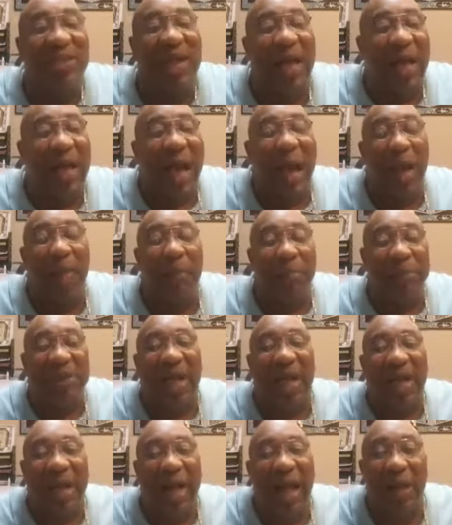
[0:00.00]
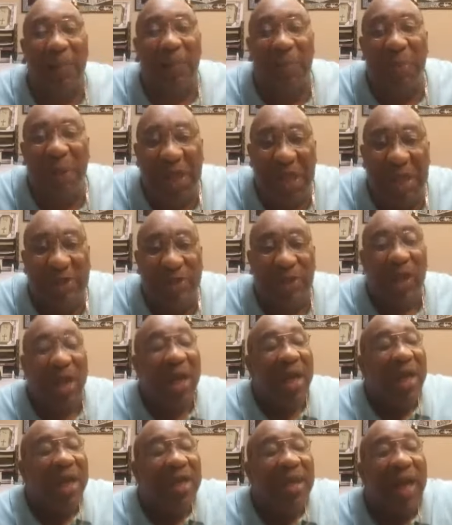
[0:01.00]
like our black-eyed peas,
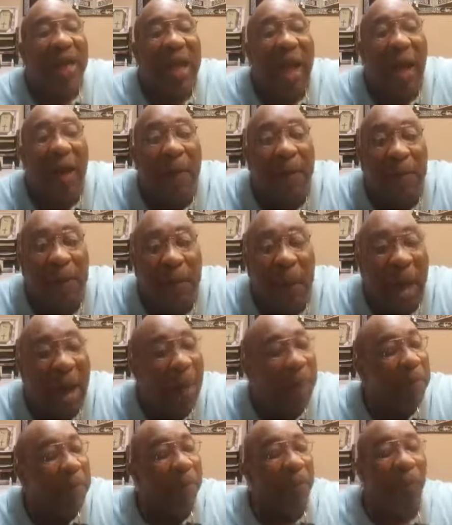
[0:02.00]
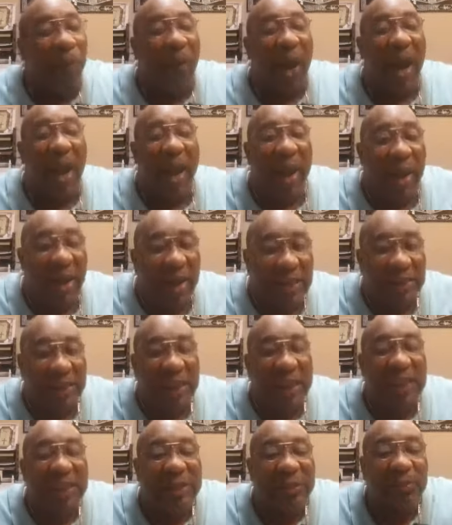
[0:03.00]
that our, our prayers
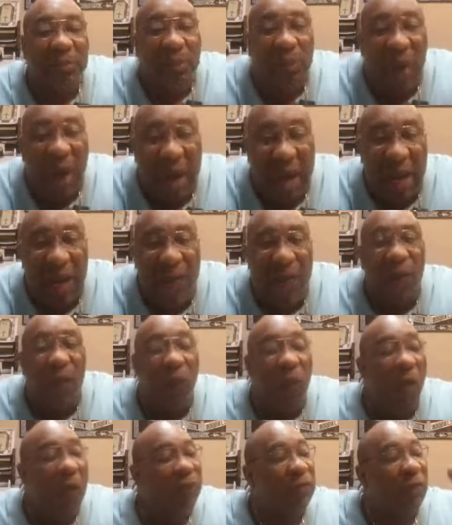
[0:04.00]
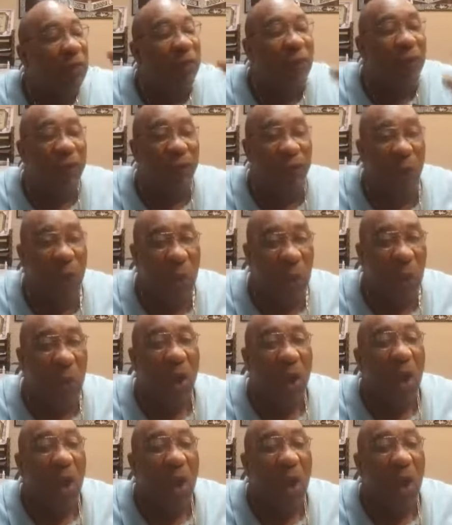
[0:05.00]
is bringing forth the fruit